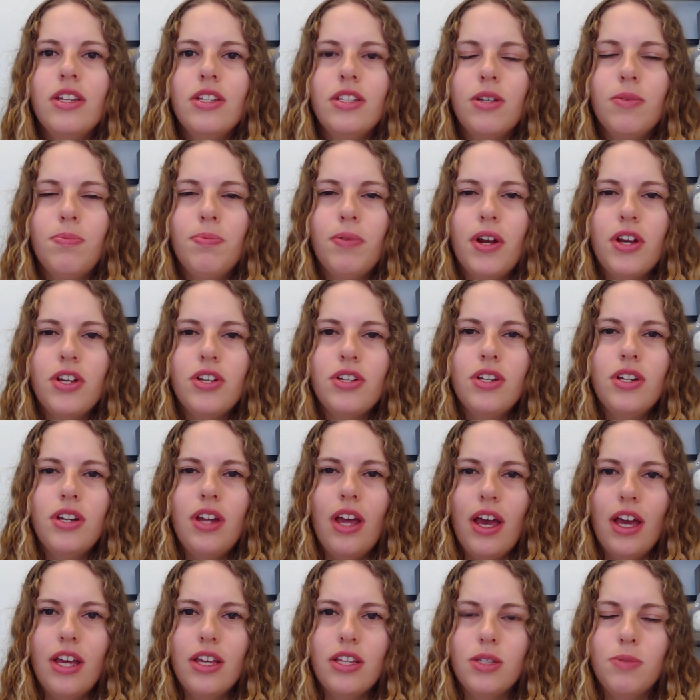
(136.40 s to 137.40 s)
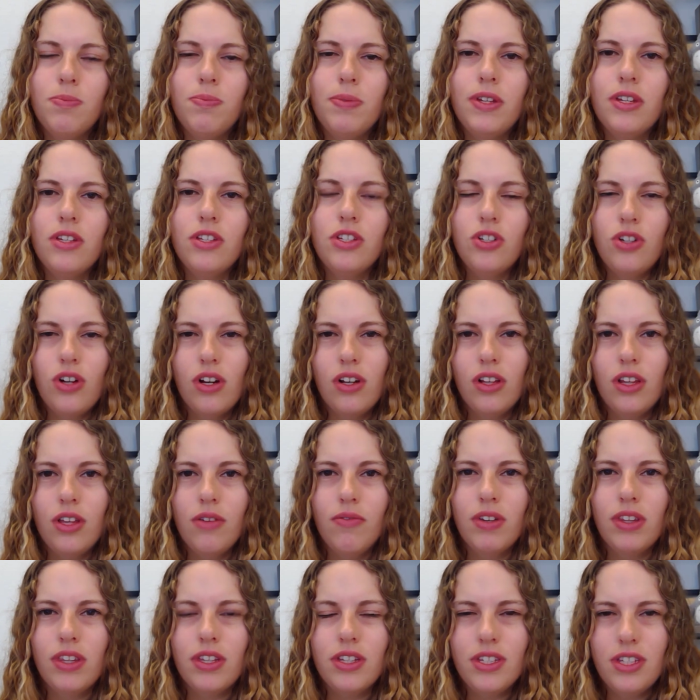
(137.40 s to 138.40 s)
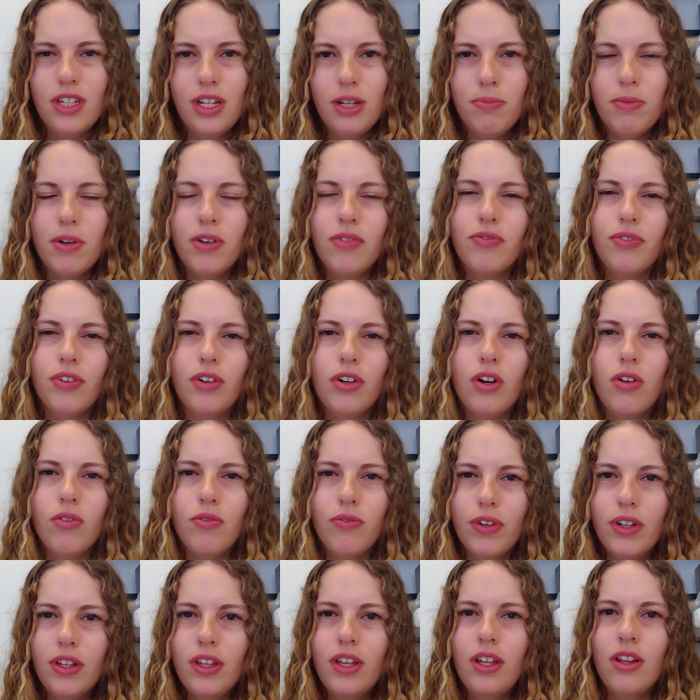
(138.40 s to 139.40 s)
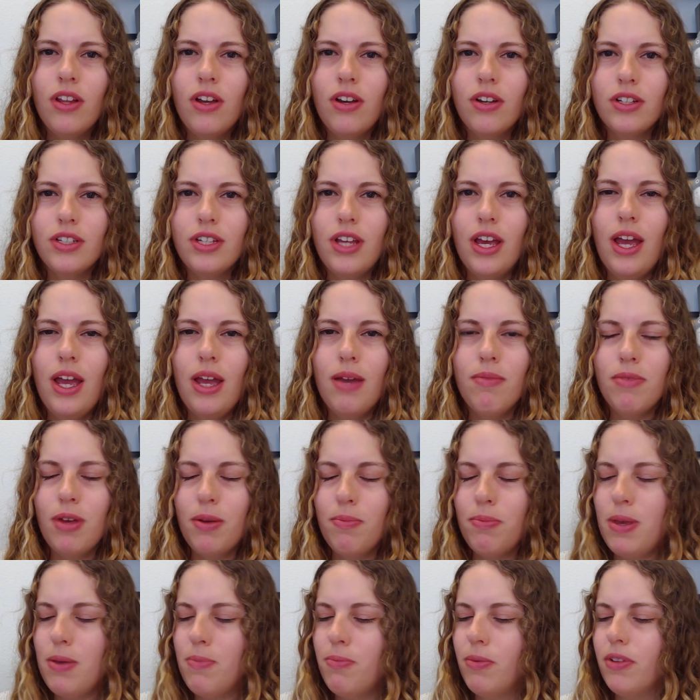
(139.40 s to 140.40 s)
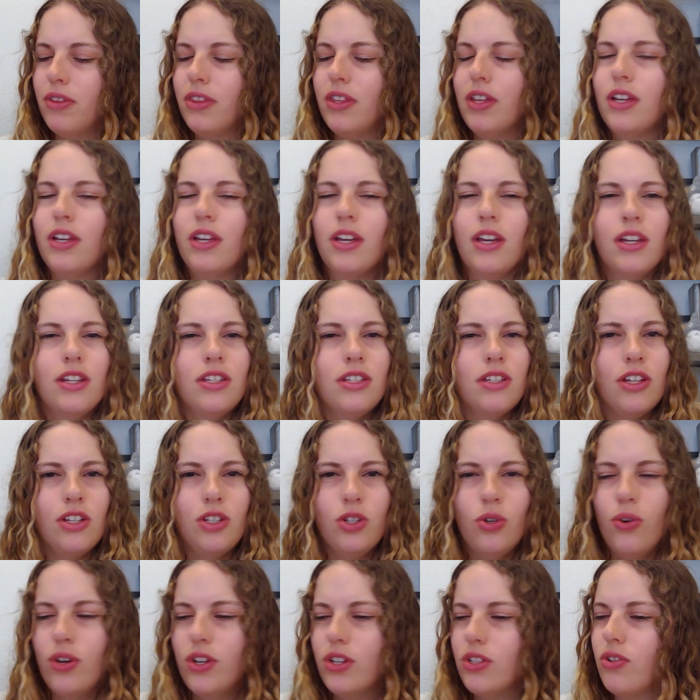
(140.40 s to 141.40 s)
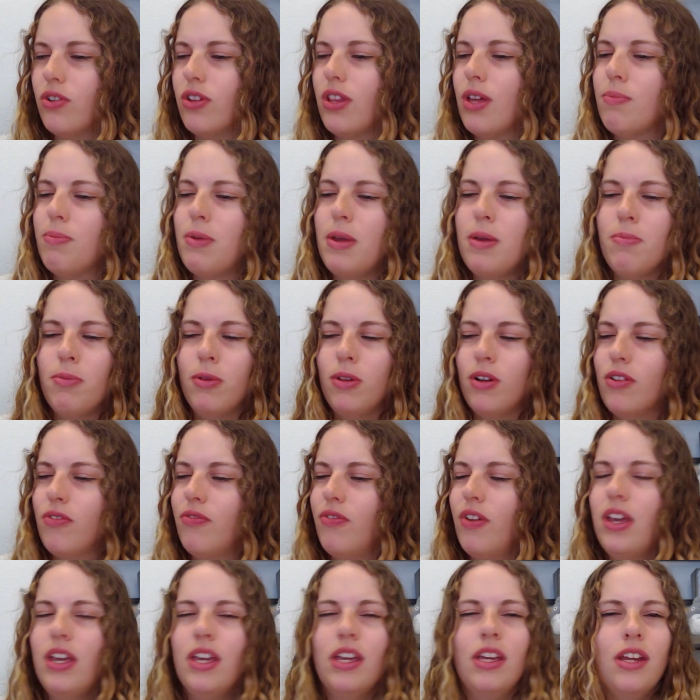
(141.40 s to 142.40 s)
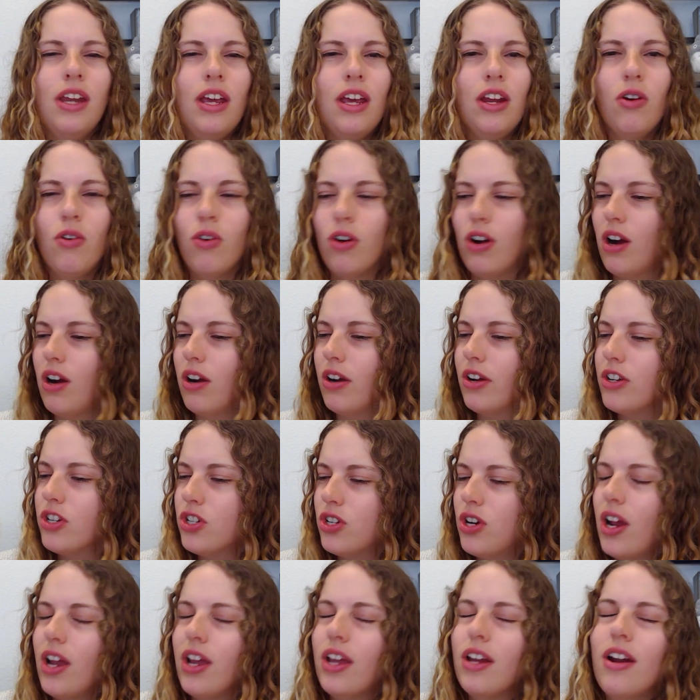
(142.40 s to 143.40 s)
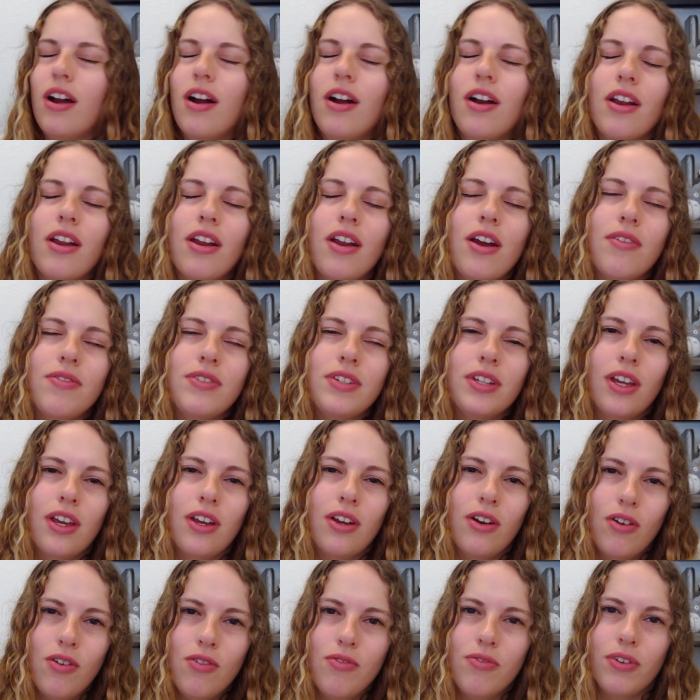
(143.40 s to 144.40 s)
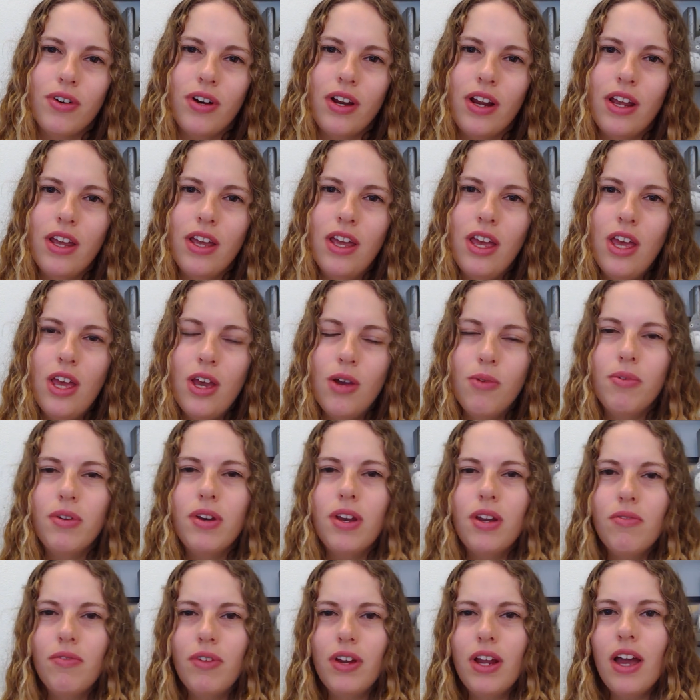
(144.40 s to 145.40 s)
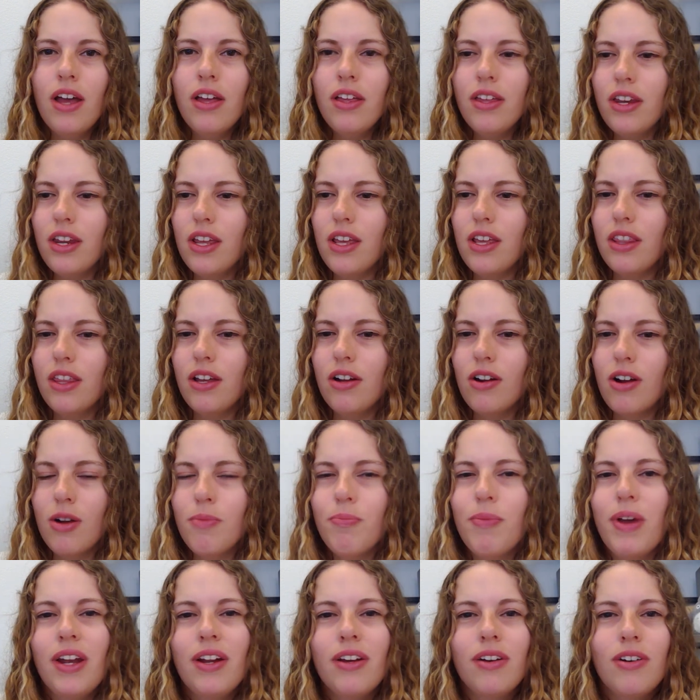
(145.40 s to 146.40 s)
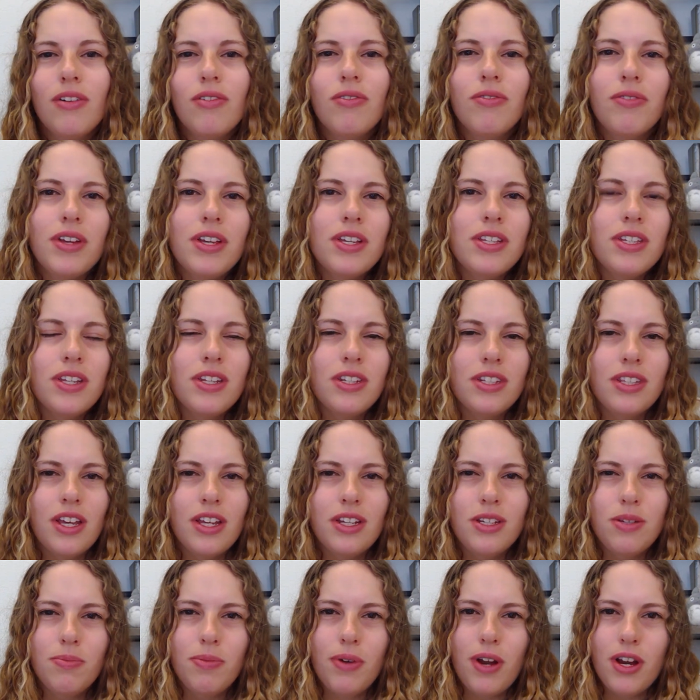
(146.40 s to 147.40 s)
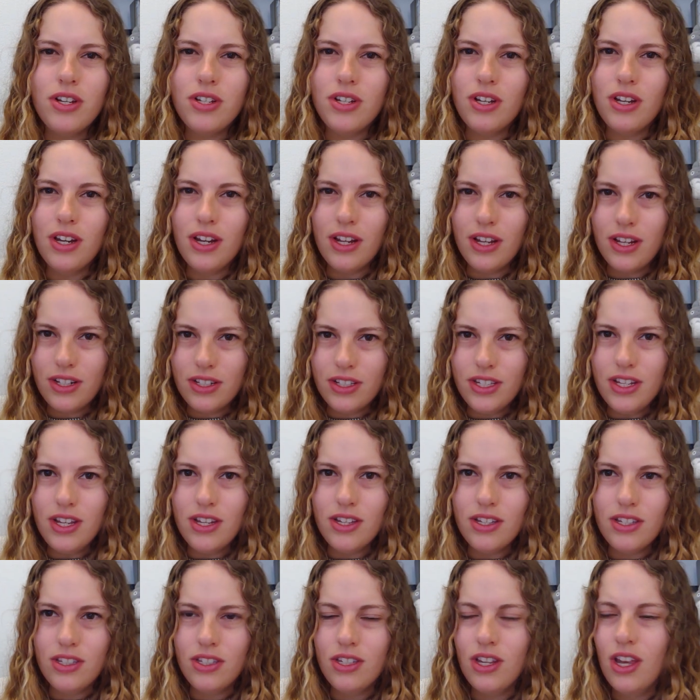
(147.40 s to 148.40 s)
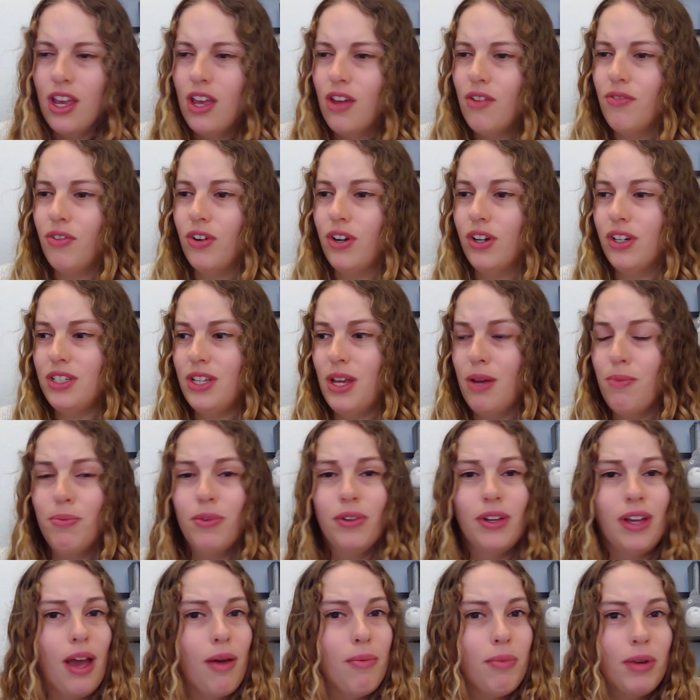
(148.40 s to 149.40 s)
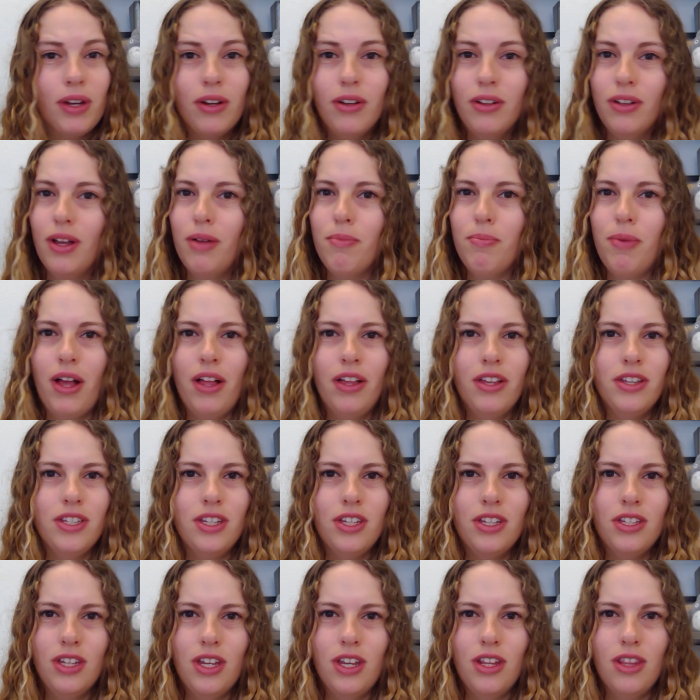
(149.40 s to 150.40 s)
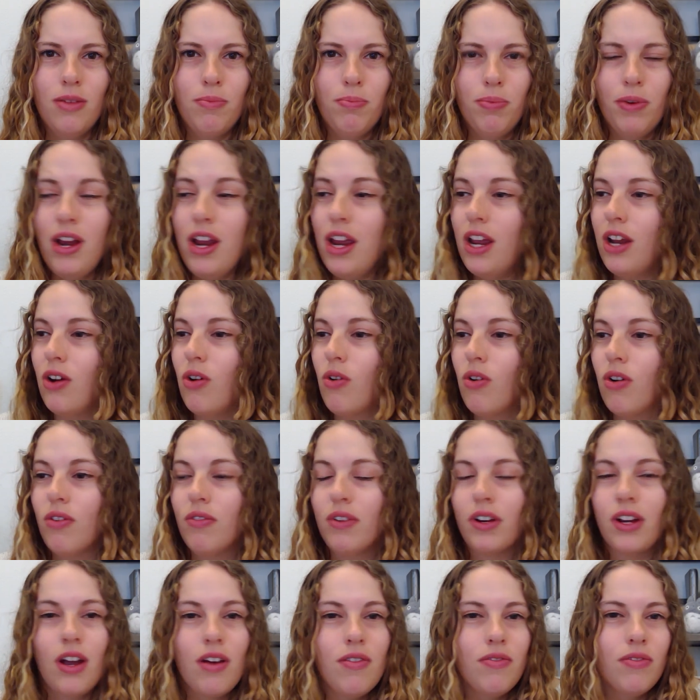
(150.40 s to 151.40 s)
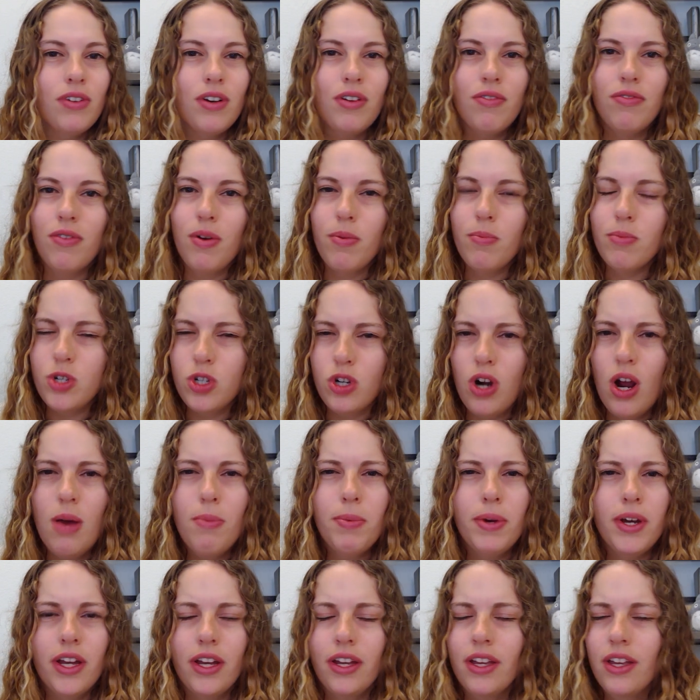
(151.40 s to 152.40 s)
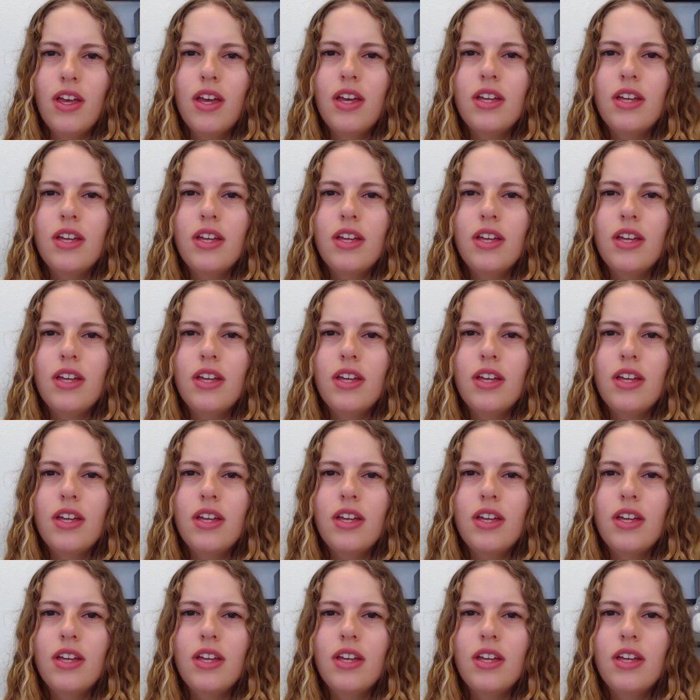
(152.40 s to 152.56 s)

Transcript: Depression has been struggling with a stigma for a really long time that people think it's a choice or that people are faking it or aren't trying hard enough to get over it, when in reality there are medical reasons that depression exists. For example, chemical imbalances in the brain or recovery from trauma.